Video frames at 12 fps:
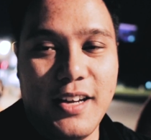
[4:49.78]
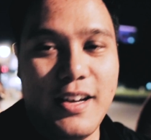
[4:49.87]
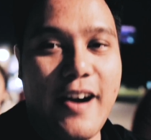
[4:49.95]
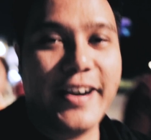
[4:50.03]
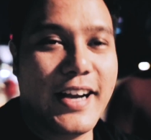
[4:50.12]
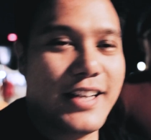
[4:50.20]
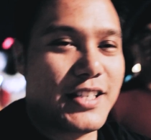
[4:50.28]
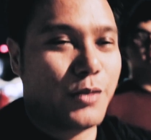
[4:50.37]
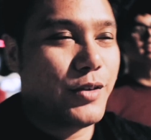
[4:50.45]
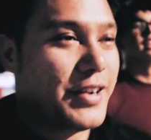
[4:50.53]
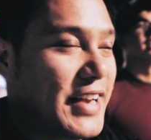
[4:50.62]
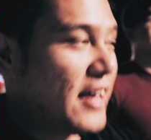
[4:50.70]
Alright guys, so
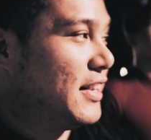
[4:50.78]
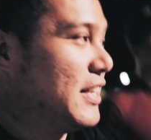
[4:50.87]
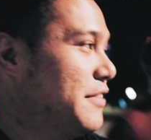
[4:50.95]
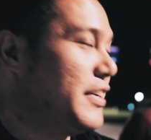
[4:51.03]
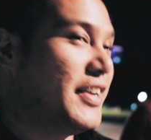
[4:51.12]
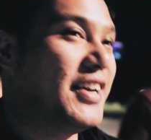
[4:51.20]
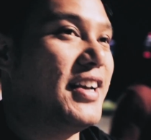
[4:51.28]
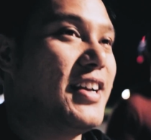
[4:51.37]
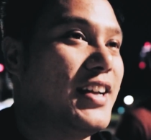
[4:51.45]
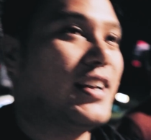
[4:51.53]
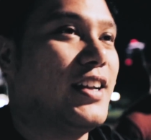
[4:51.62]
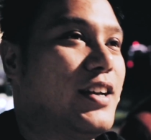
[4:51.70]
we are now leaving
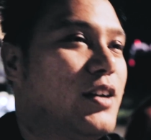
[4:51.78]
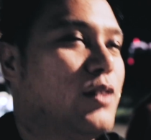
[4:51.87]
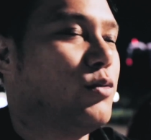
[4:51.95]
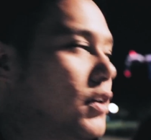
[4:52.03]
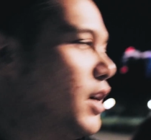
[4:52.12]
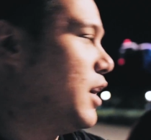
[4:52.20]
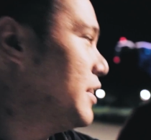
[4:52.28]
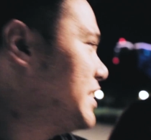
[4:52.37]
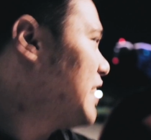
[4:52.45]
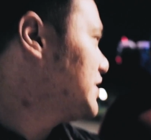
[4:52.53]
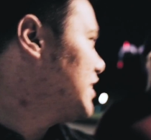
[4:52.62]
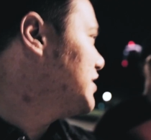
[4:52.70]
uh,
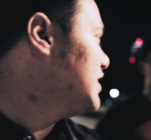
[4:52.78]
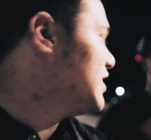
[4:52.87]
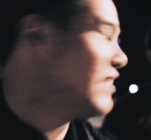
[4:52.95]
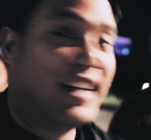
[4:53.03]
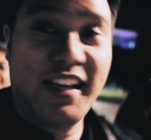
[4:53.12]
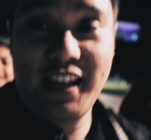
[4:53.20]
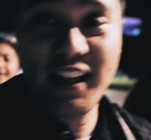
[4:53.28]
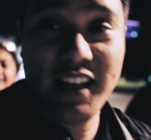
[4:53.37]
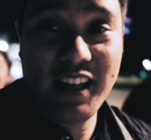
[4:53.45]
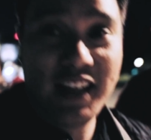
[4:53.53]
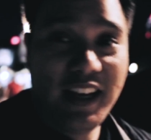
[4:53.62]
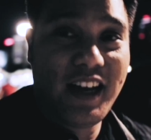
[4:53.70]
downtown Disney. Mm
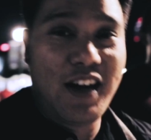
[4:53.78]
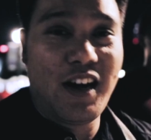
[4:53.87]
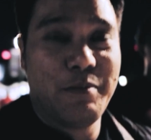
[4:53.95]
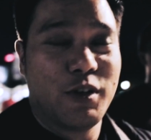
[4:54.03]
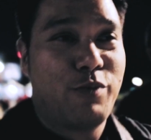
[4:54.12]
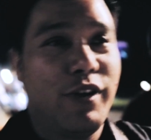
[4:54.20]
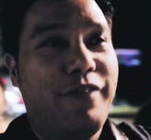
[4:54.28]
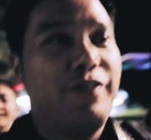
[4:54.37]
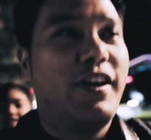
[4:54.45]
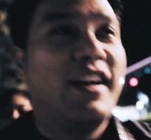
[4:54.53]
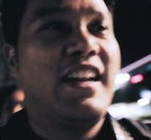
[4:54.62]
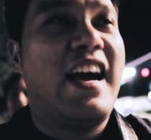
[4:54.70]
-hmm. um, it was pretty
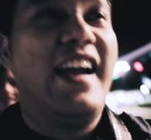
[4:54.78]
fun.